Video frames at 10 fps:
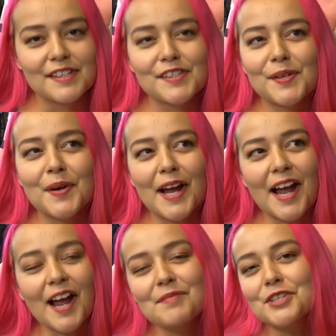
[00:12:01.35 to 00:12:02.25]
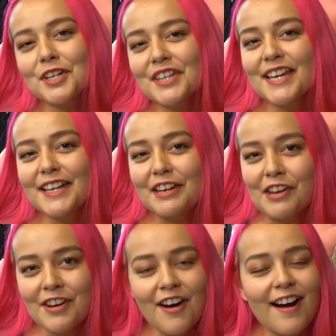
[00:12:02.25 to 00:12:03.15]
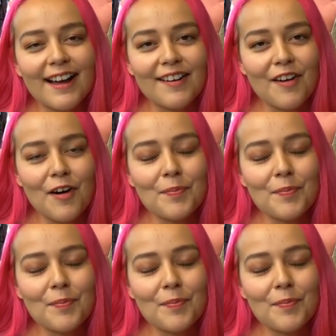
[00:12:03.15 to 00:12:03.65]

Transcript: So I'm sure that not all